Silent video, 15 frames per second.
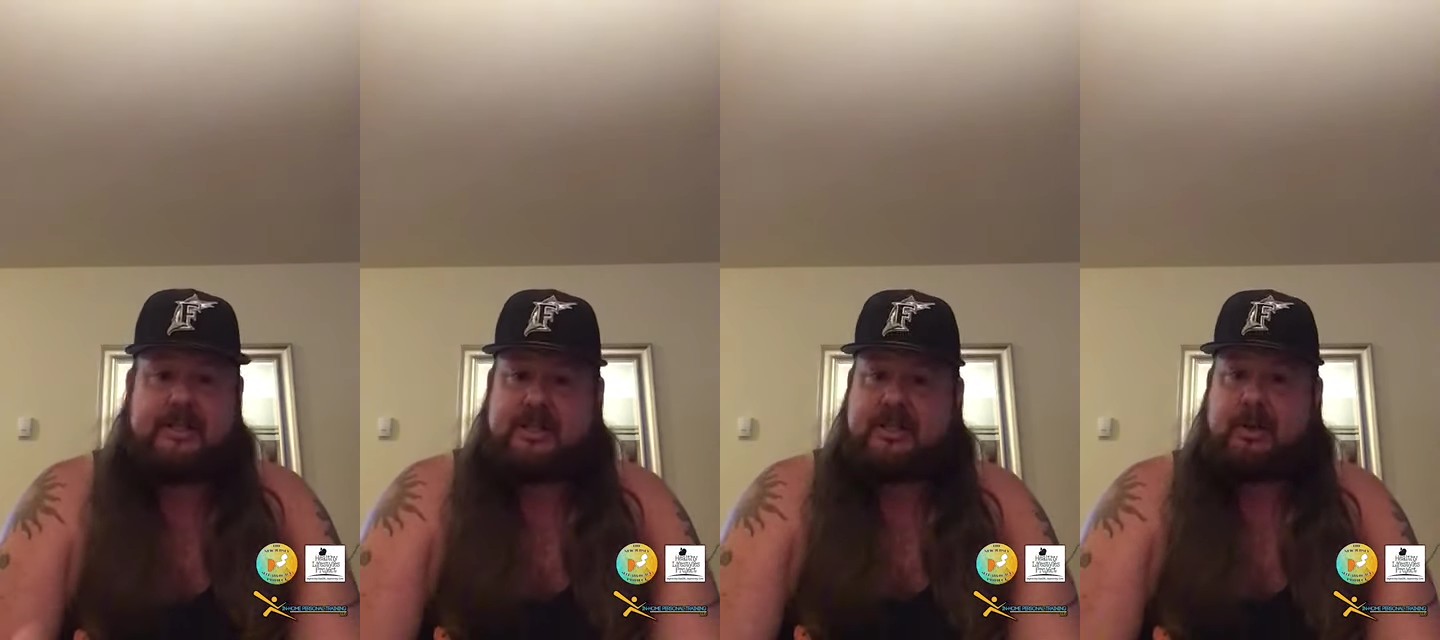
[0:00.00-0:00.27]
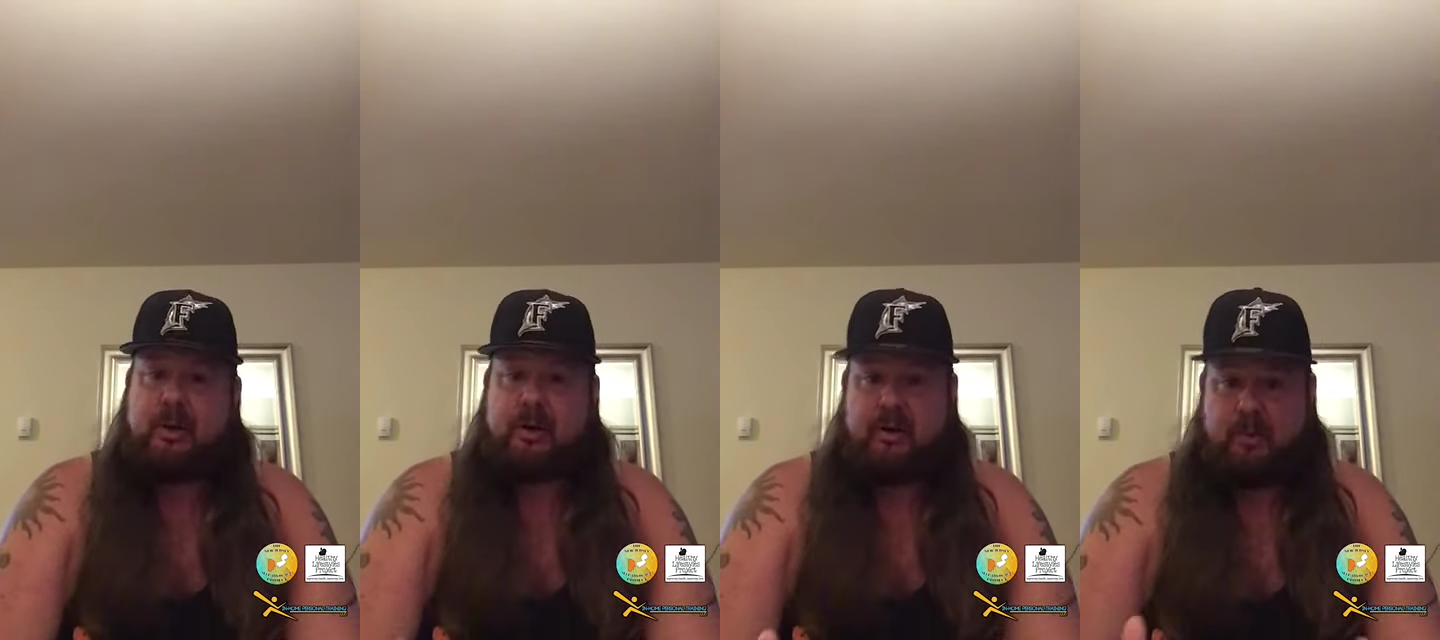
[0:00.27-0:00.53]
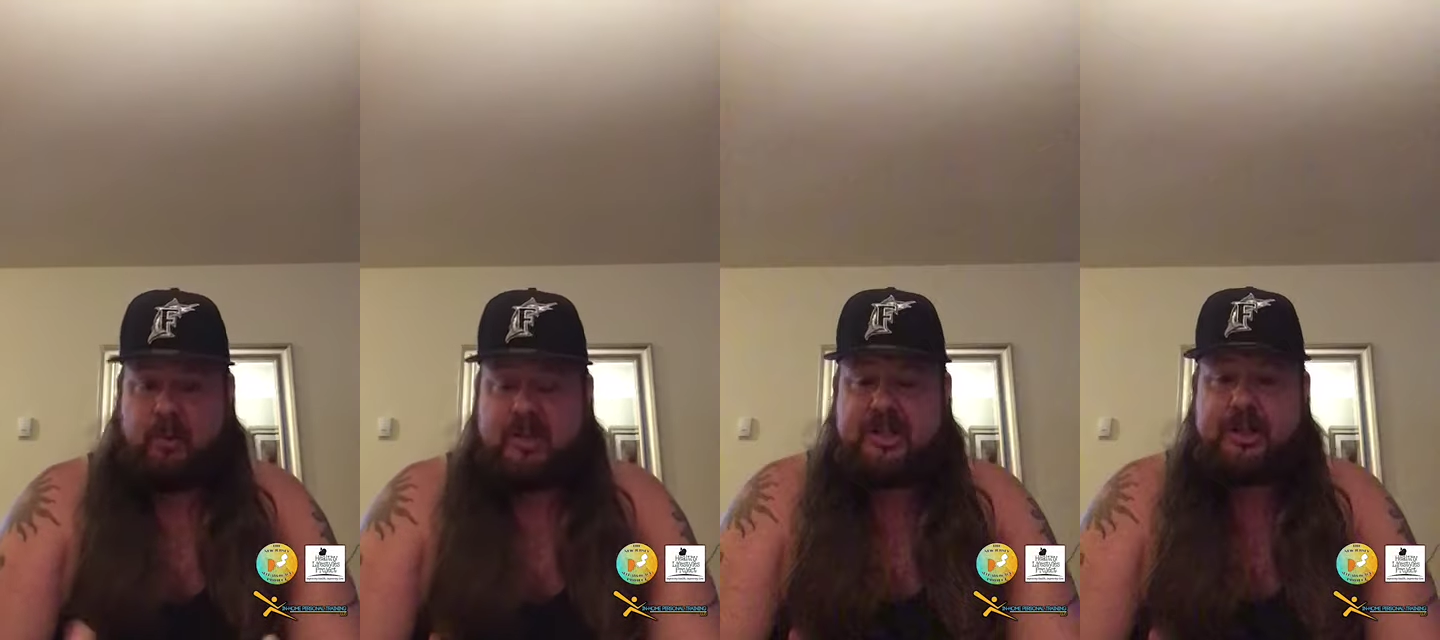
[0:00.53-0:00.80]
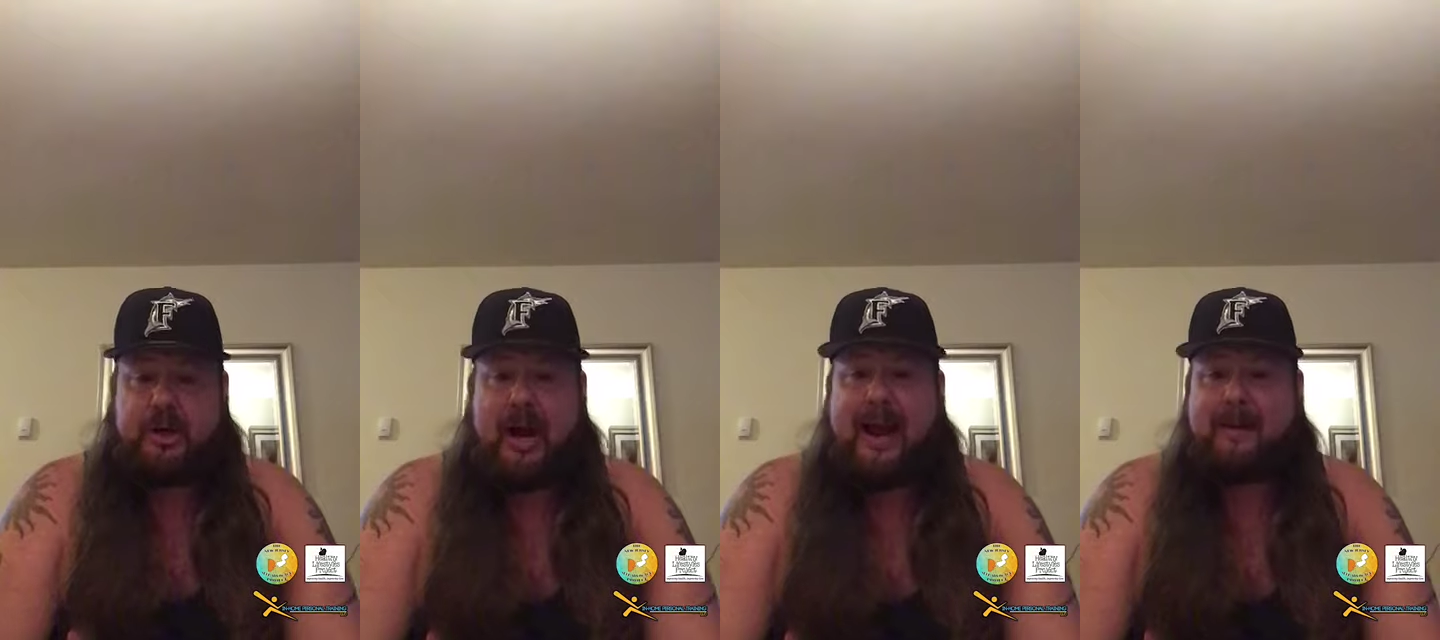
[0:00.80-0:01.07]
start, once
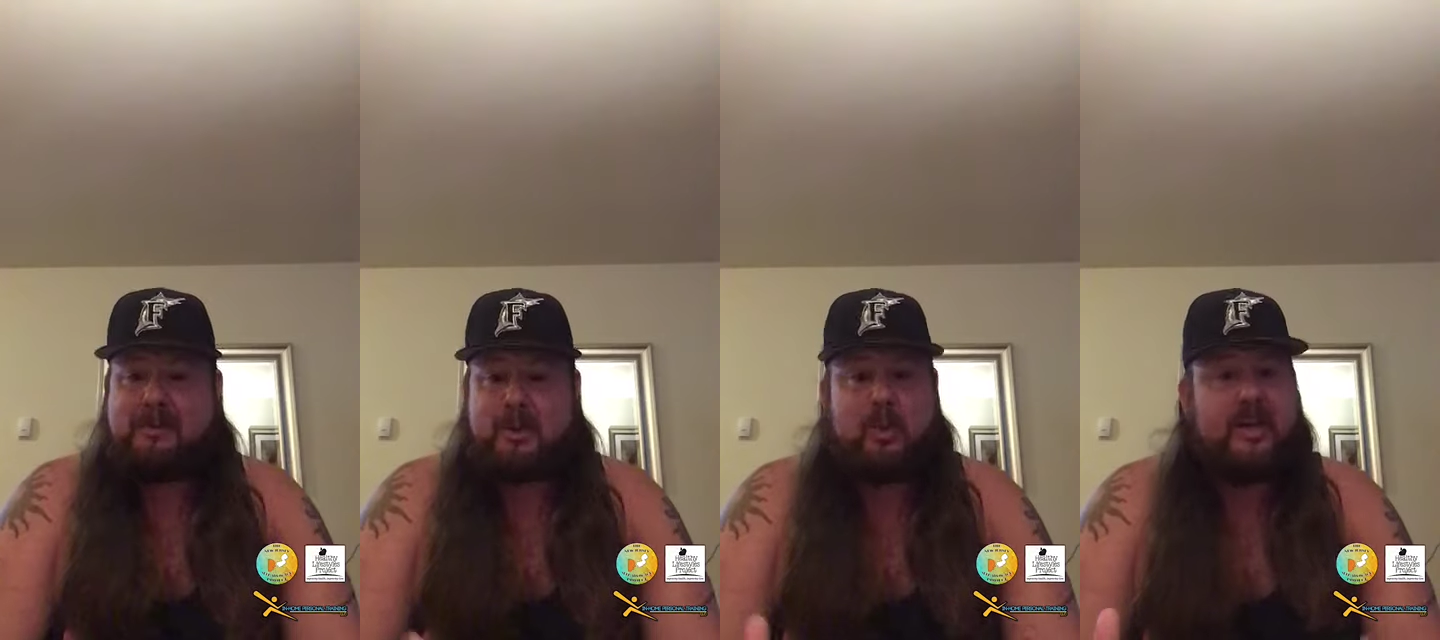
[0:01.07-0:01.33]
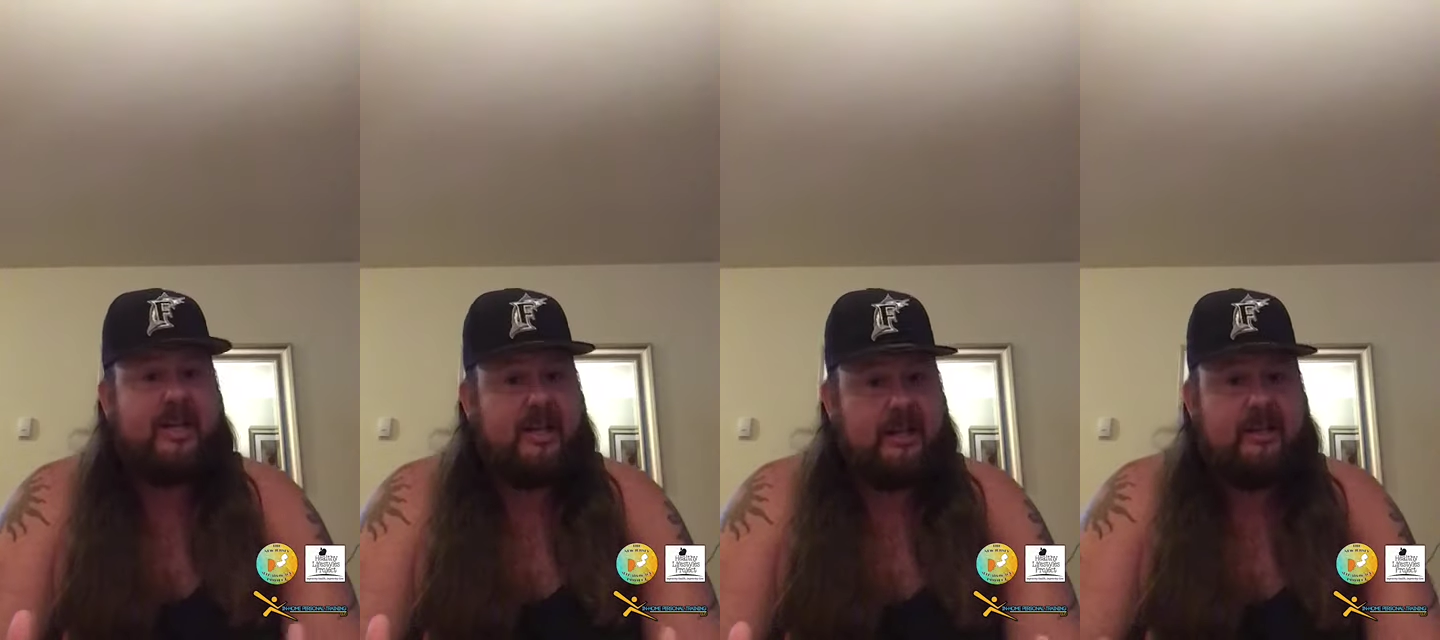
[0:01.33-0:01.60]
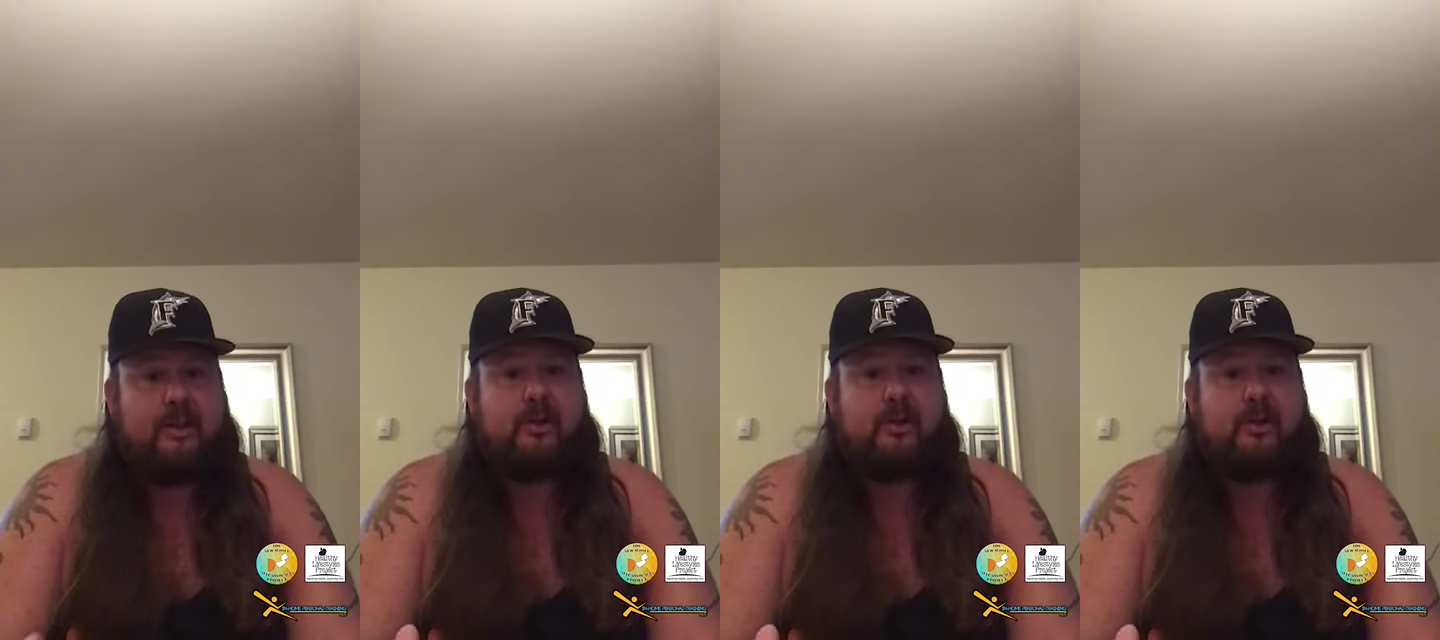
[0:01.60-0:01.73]
your abs weaken,